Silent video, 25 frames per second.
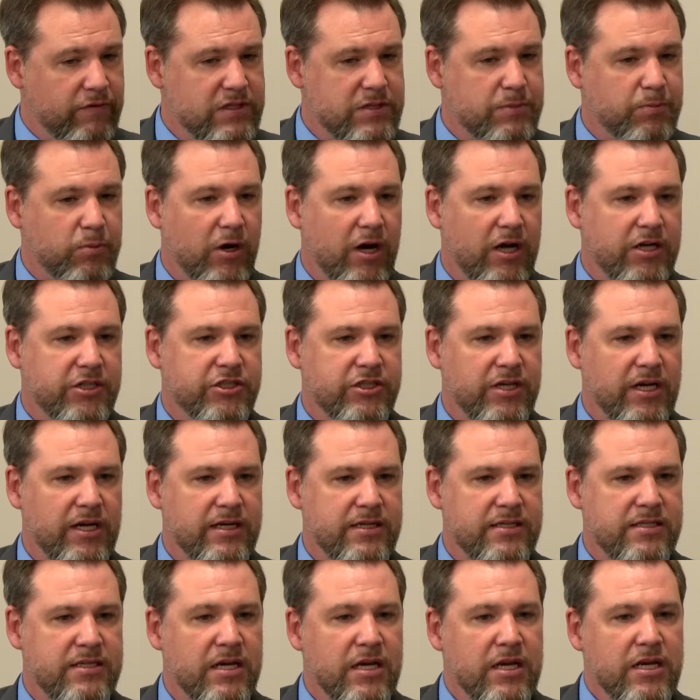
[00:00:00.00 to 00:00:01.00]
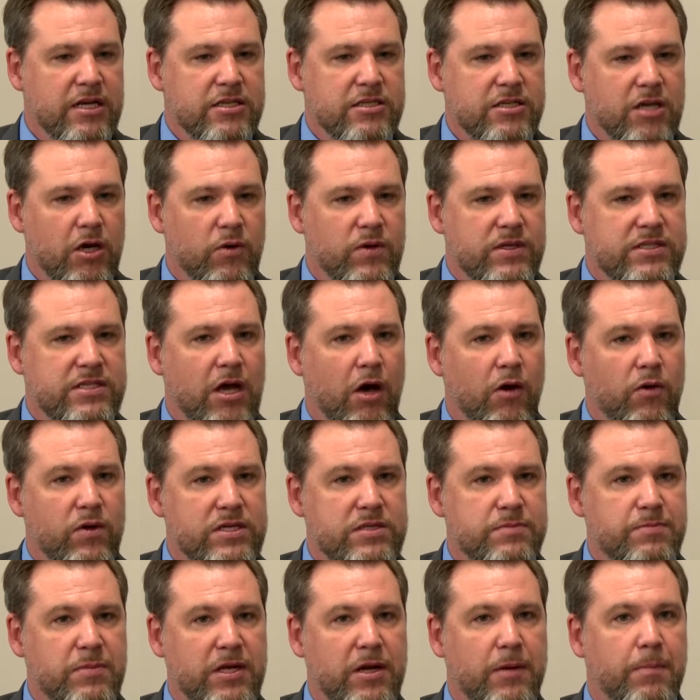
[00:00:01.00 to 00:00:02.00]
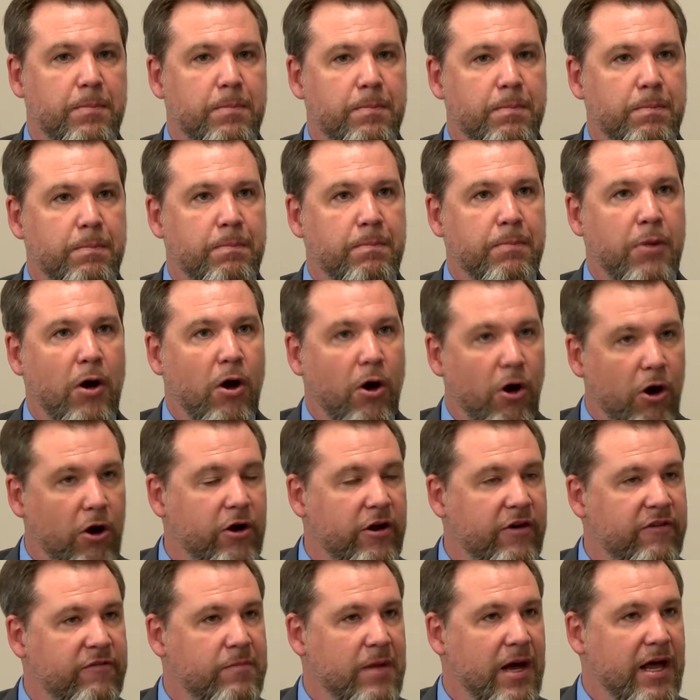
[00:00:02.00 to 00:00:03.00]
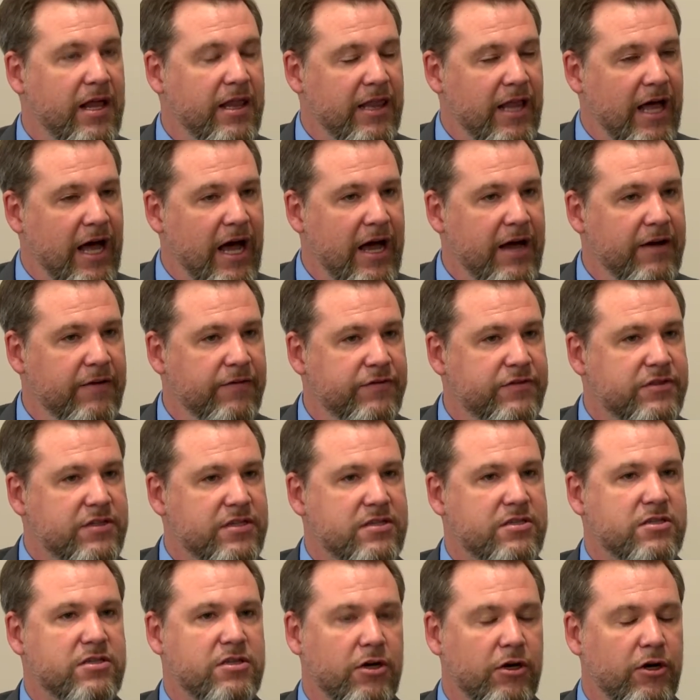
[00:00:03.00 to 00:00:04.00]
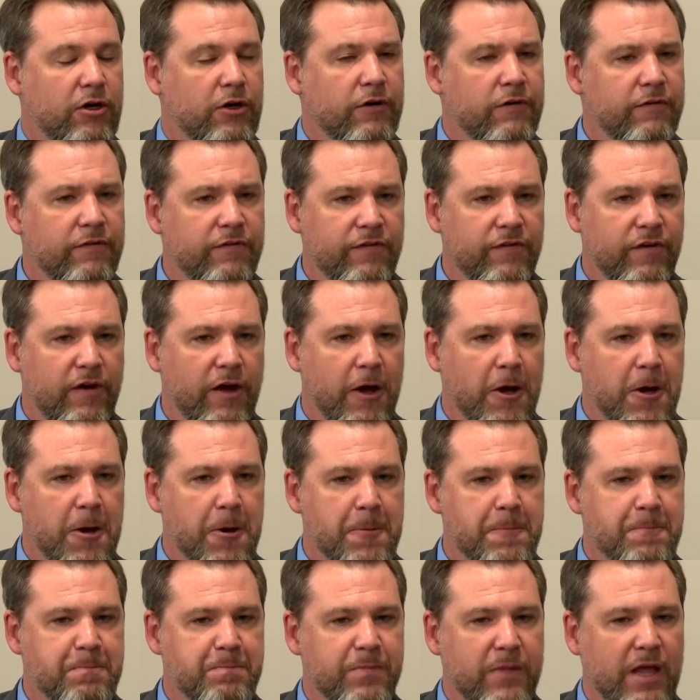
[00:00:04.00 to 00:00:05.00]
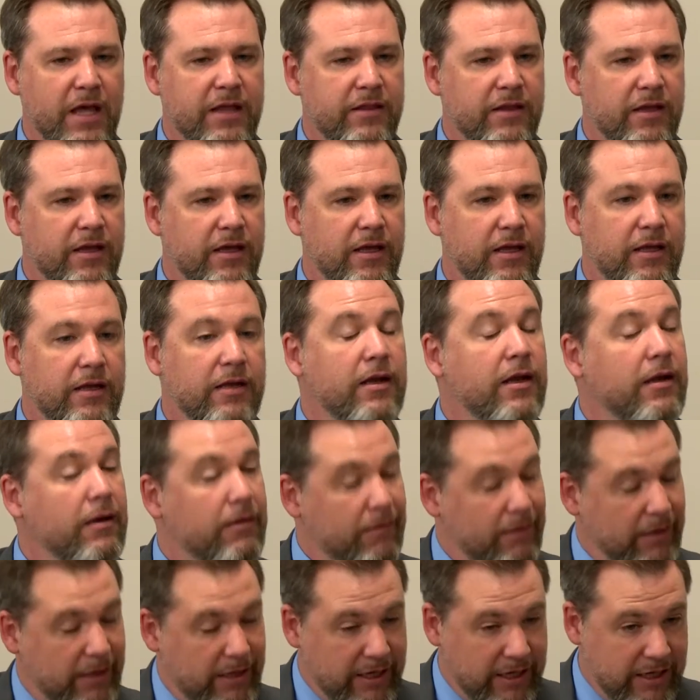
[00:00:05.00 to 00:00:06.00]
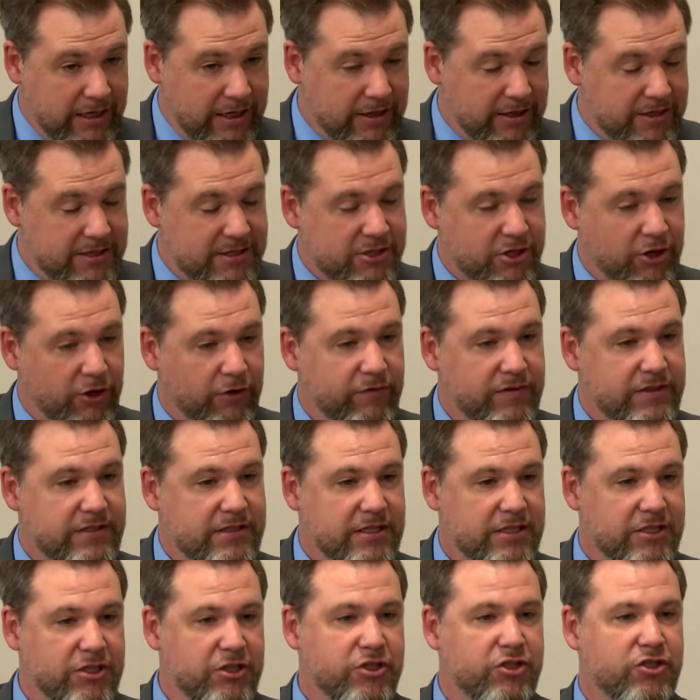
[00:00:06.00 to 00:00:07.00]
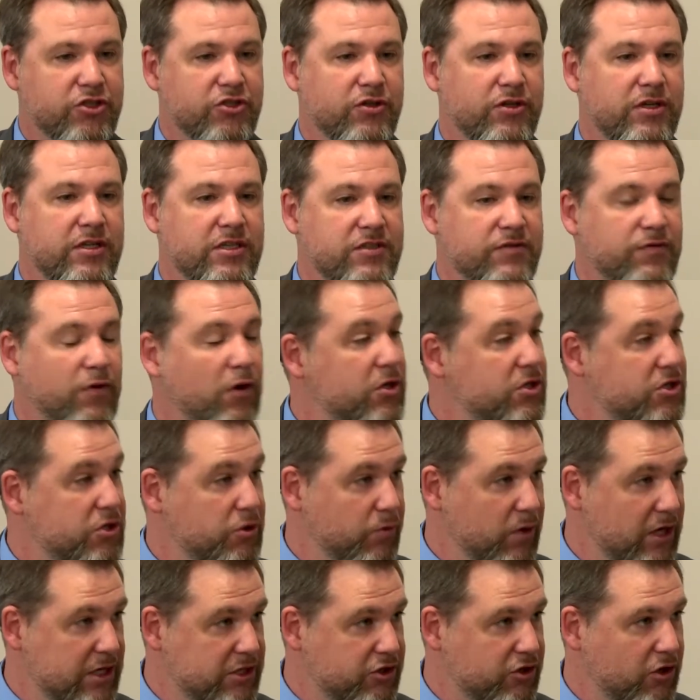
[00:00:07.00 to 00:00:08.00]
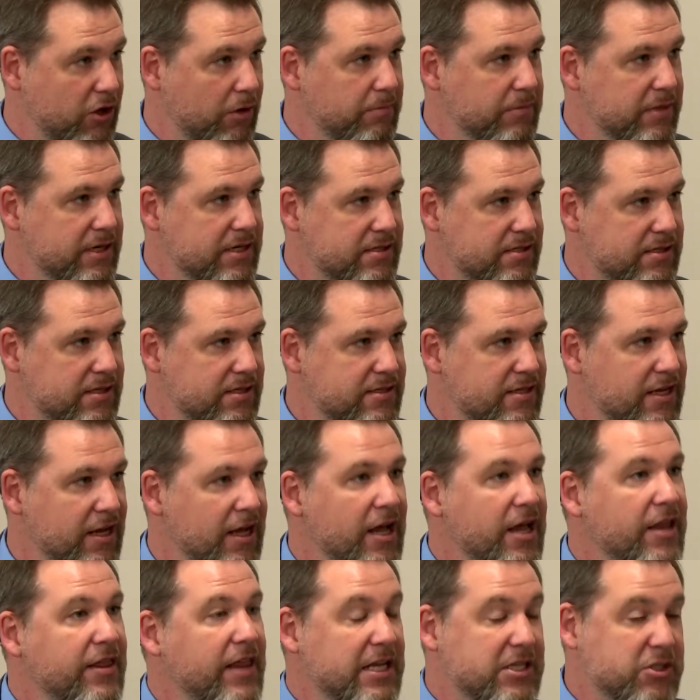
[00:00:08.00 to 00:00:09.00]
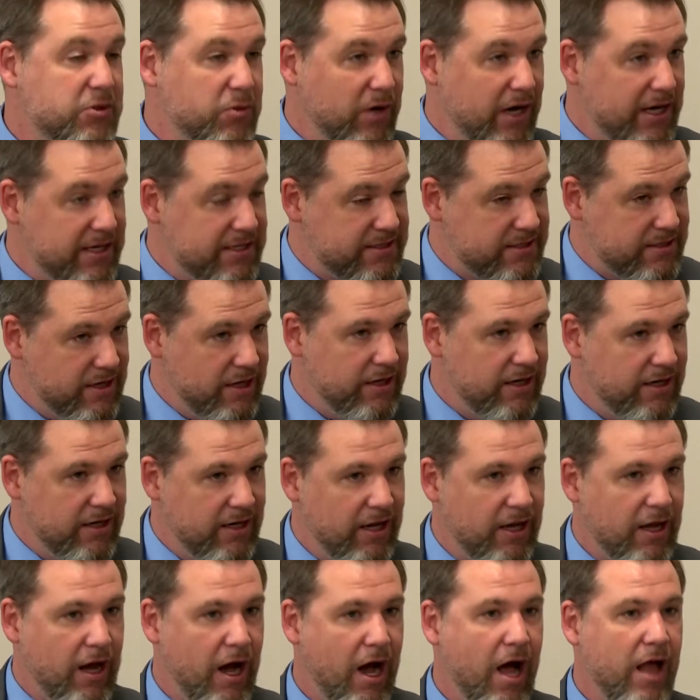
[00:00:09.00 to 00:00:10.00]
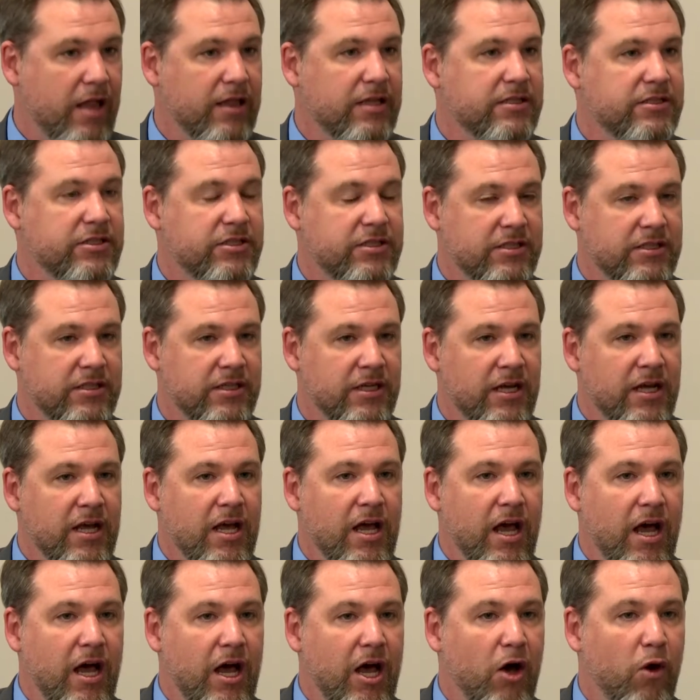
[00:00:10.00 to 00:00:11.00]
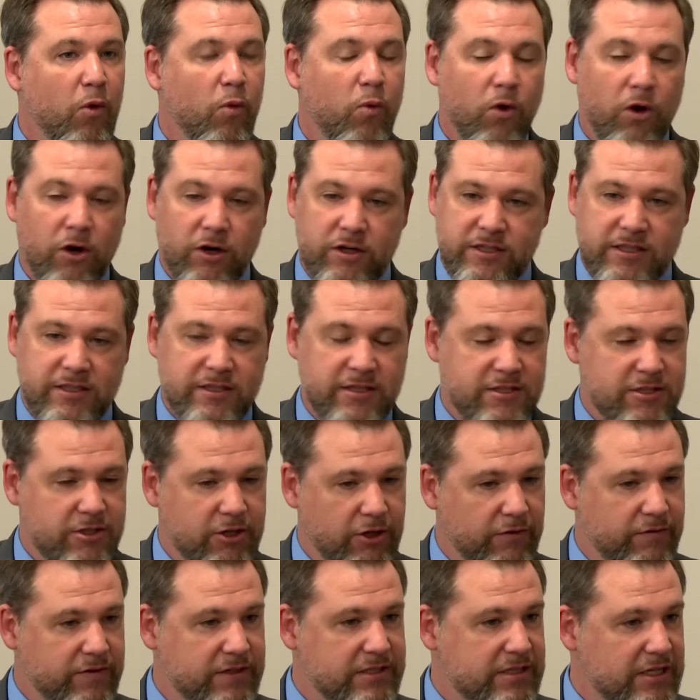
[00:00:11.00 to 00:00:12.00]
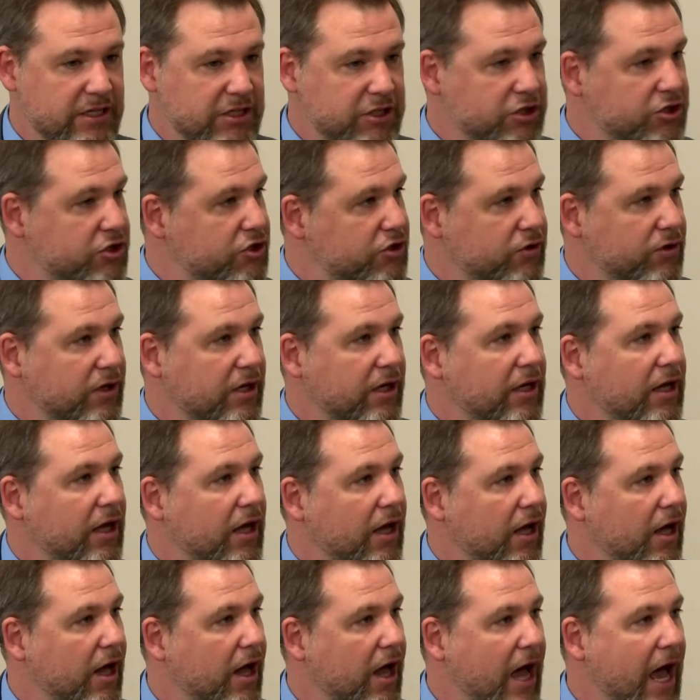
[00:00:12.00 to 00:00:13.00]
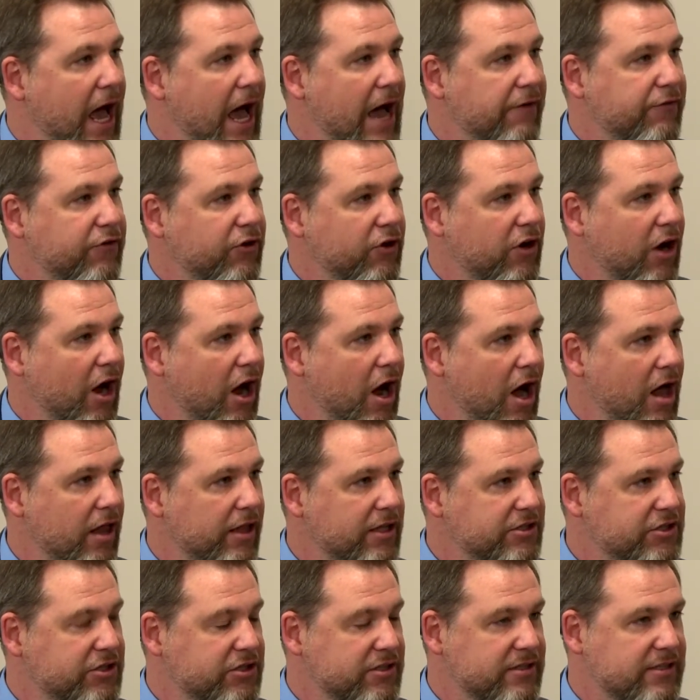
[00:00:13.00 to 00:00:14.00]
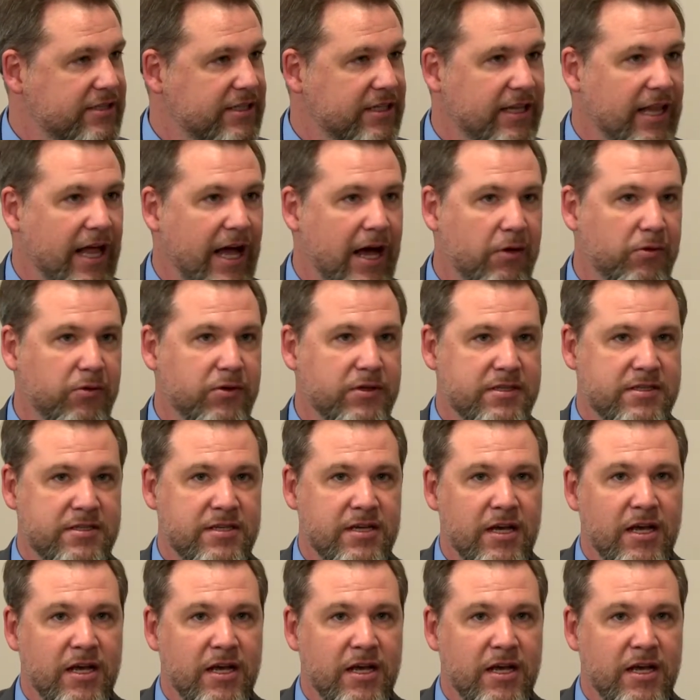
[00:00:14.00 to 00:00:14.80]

projects. So it's always been a part of my life to serve, and then getting into the service industry as far as the restaurant business. That's what I studied in college, and worked in the service industry after college until I was,